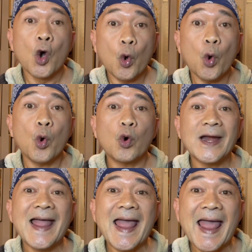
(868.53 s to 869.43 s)

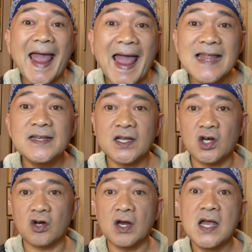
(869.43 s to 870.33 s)
or handing
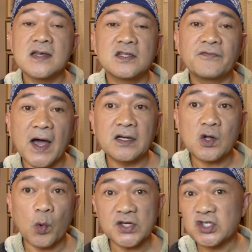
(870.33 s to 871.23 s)
her the final
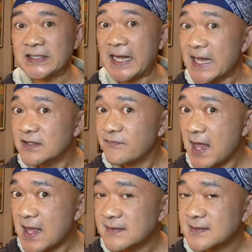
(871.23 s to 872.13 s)
question in
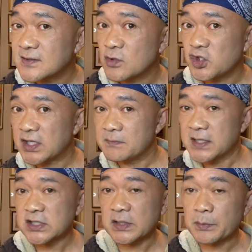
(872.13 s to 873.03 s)
advance so she can
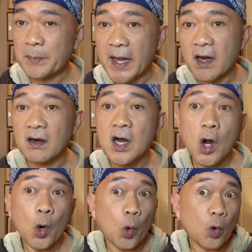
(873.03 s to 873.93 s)
mentally prepare,
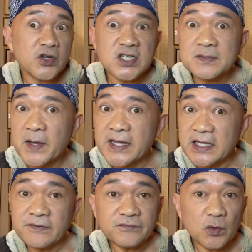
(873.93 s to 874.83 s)
or just by
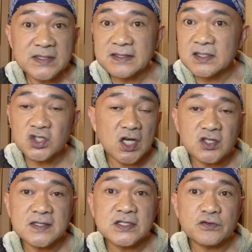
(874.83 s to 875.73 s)
influencing the
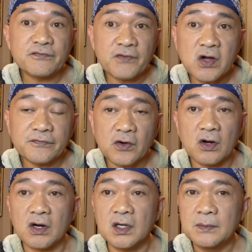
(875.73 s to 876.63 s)
judges to vote for
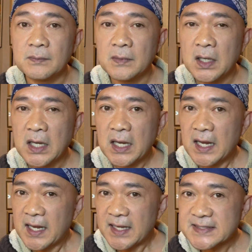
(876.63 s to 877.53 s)
her.
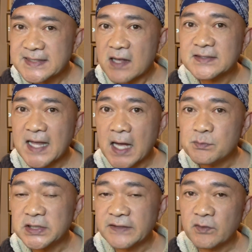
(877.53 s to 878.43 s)
It sounds
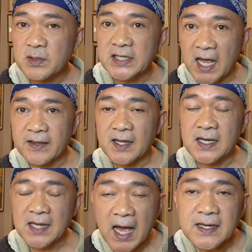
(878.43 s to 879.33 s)
unbelievable
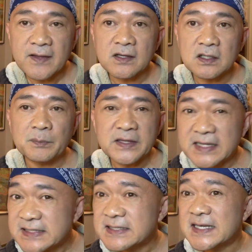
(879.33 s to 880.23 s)
and unethical, but
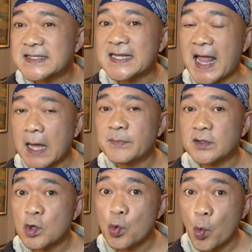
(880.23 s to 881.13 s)
these things
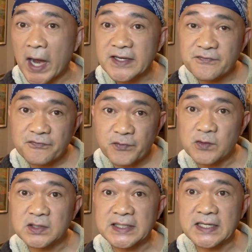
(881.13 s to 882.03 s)
happen quite
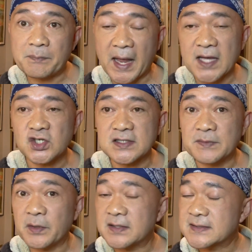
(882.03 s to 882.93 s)
frequently in
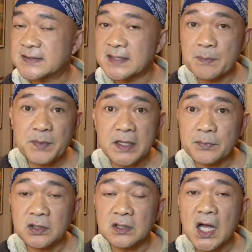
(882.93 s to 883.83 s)
pageants because some
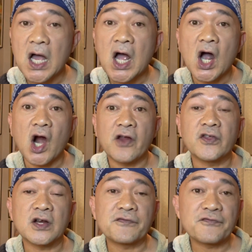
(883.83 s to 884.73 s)
people are
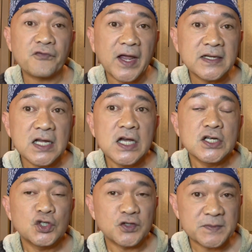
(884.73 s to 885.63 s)
either afraid
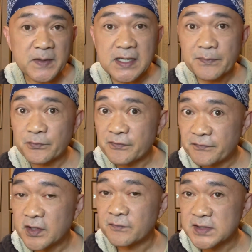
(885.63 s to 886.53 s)
to speak up for
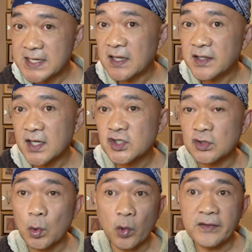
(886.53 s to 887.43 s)
fear of
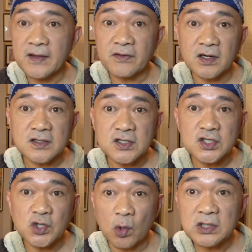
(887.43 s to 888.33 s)
retaliation or that they're
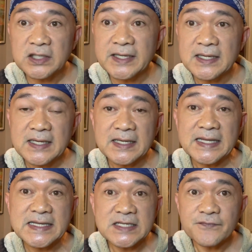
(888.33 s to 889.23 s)
totally
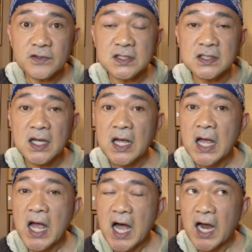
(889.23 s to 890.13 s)
indifferent.
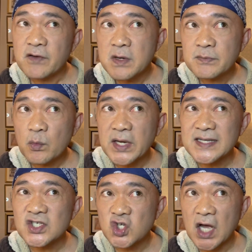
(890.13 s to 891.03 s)
I remember when
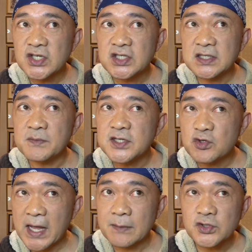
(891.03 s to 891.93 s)
I judged the Miss
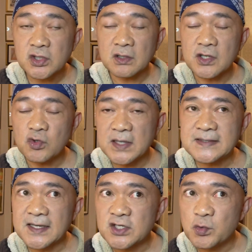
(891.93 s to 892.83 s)
New Hampshire
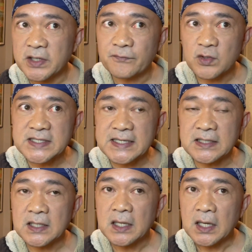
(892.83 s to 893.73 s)
USA
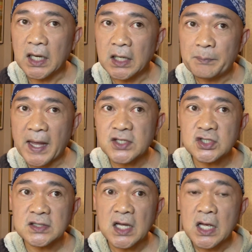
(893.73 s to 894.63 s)
2014
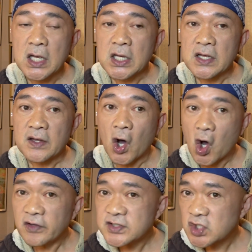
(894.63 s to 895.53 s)
pageant,
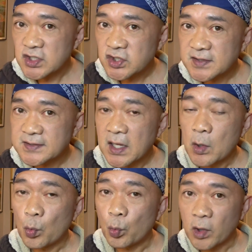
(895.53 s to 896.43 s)
all the judges
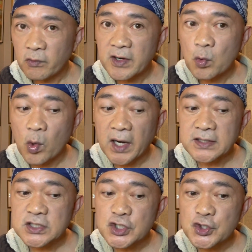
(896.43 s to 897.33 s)
were
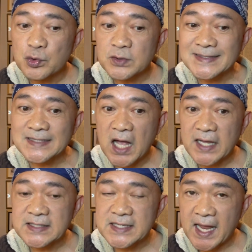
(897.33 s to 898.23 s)
required to sign